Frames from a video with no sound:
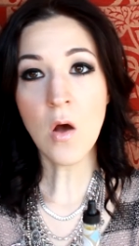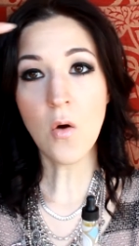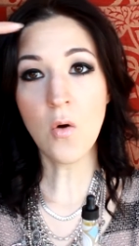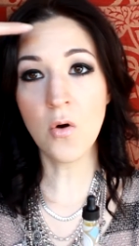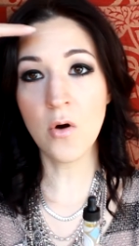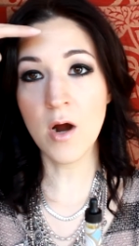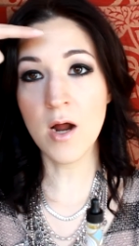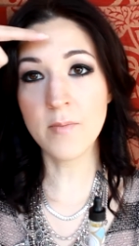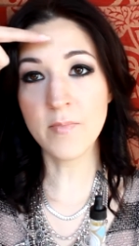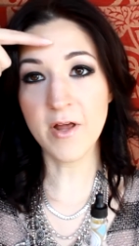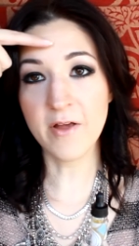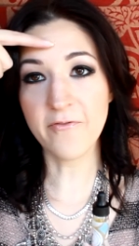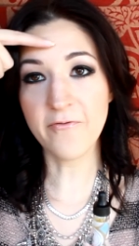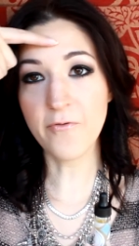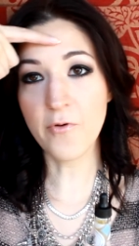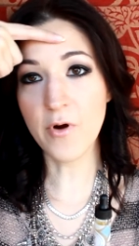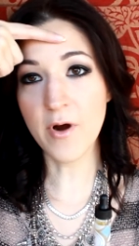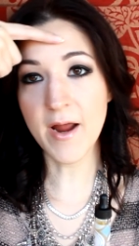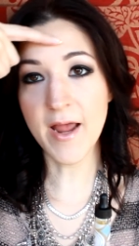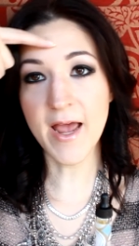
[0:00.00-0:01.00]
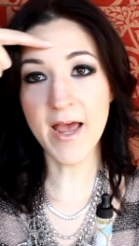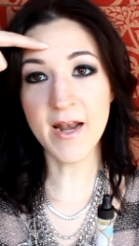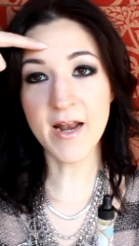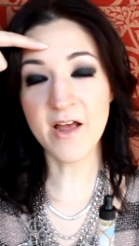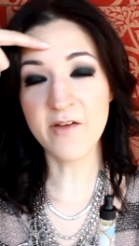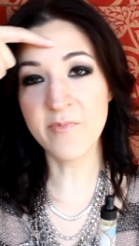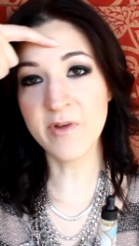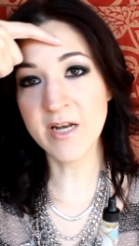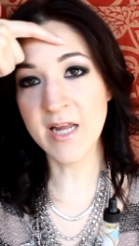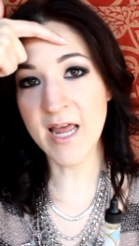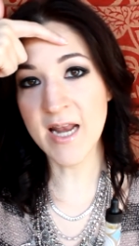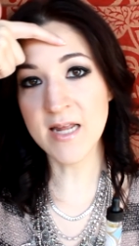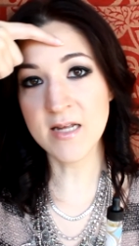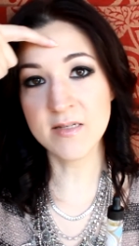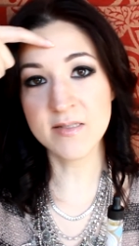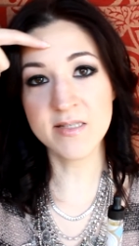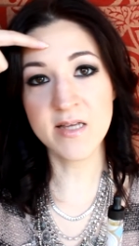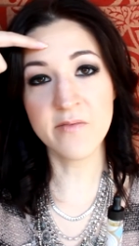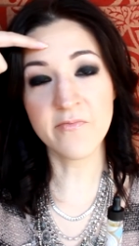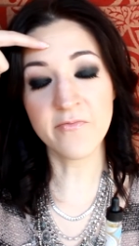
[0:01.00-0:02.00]
or on my forehead. I've been getting
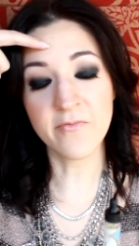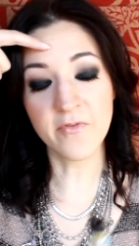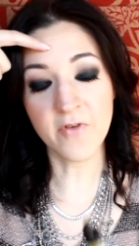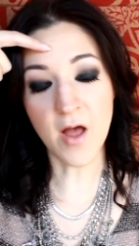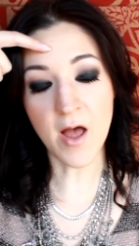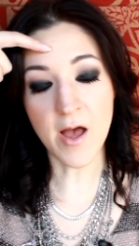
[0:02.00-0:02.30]
some